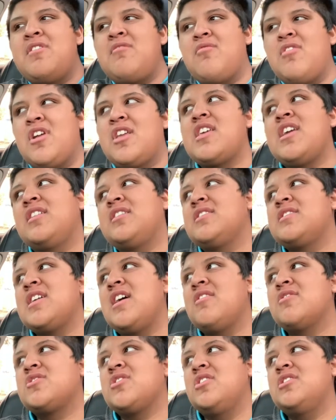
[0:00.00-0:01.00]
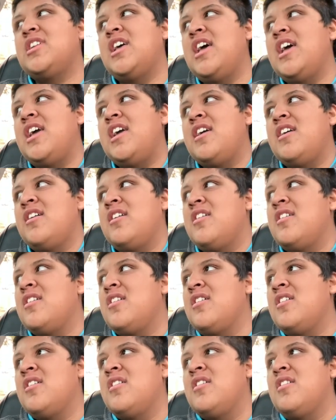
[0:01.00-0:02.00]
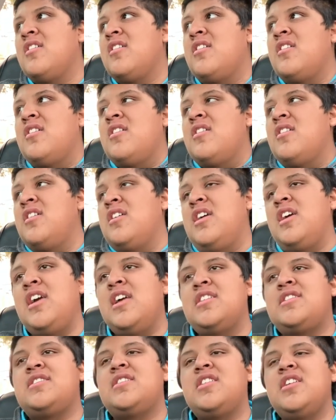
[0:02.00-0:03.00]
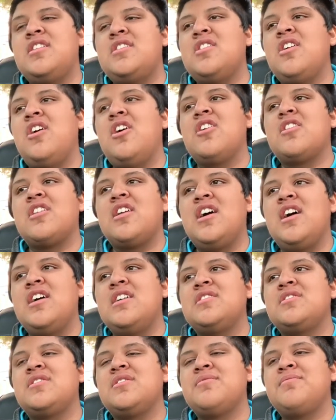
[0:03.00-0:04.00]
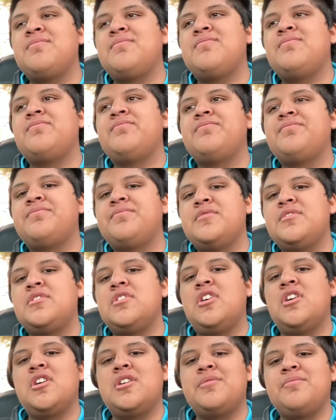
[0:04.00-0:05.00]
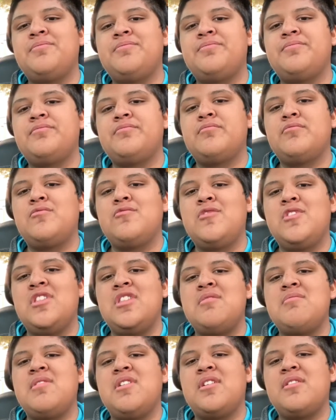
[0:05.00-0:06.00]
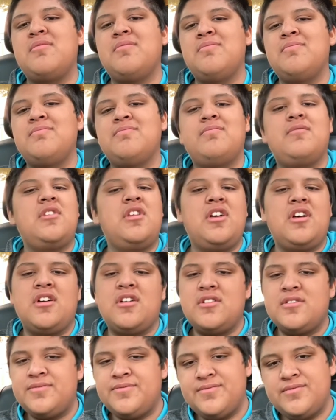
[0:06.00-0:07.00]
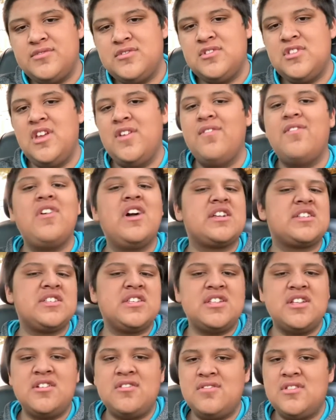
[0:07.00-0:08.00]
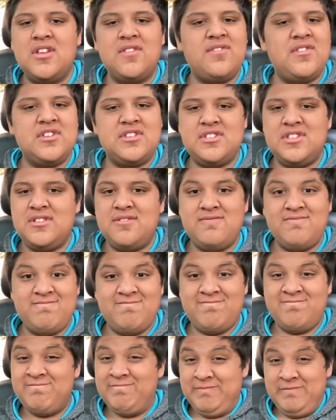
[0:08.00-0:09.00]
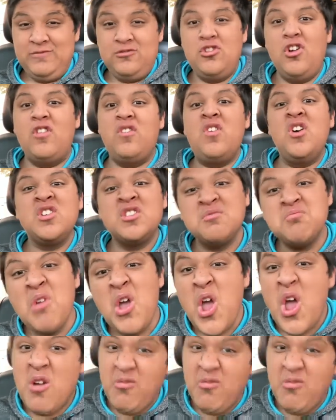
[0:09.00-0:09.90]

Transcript: working at this house all day. It's hard, guys. It's hard. Really big. Ugh. Not flexing, bro. Not flexing. Don't flex me.